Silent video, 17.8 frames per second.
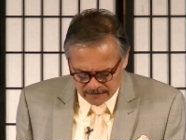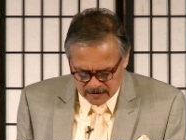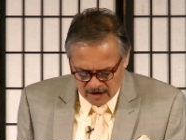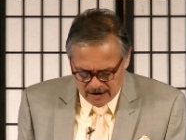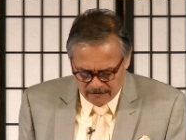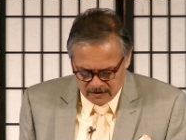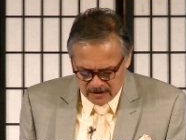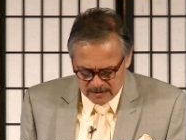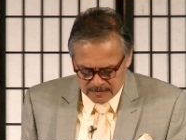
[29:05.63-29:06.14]

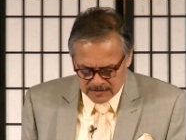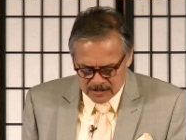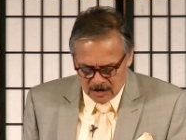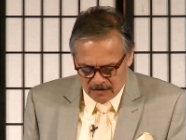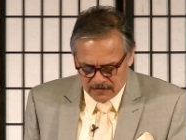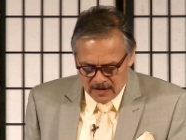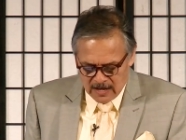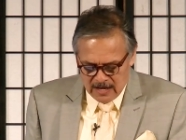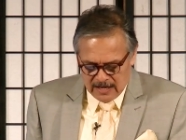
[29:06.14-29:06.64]
covered
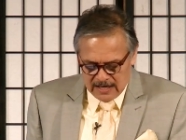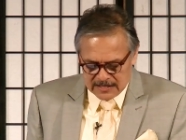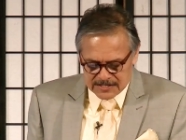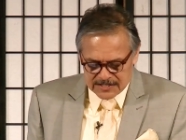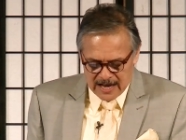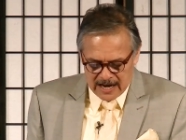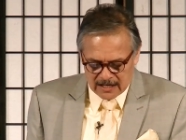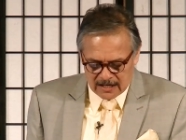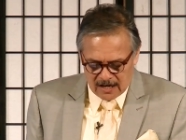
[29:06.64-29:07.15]
himself in
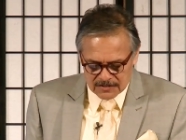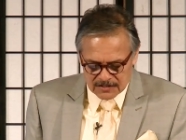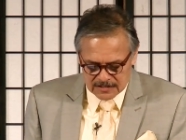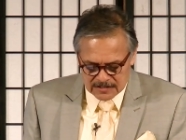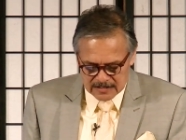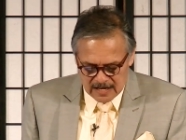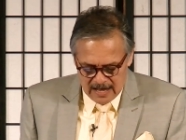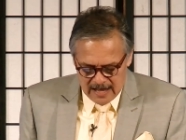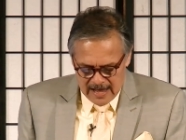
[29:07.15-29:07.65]
sackcloth,
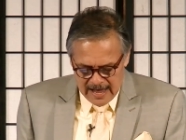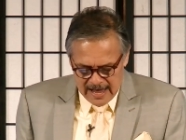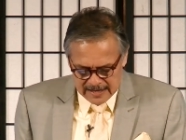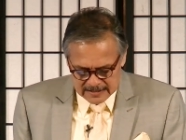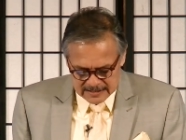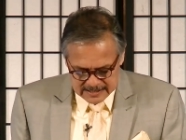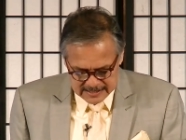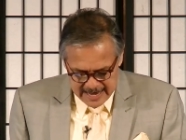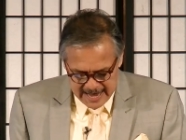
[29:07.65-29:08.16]

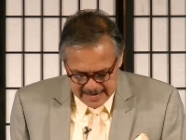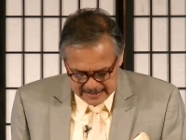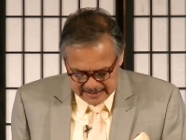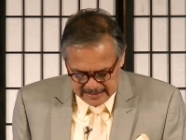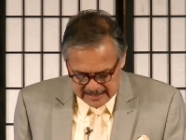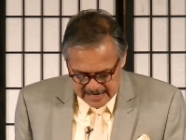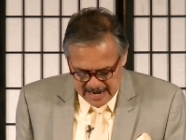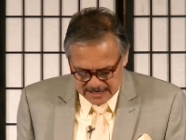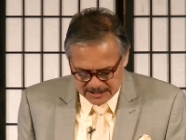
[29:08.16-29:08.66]
and sat
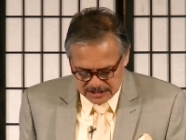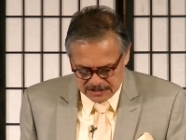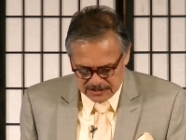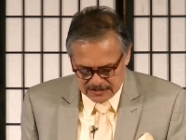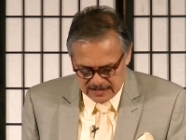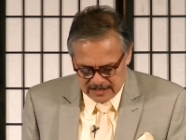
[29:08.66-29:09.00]
in ashes.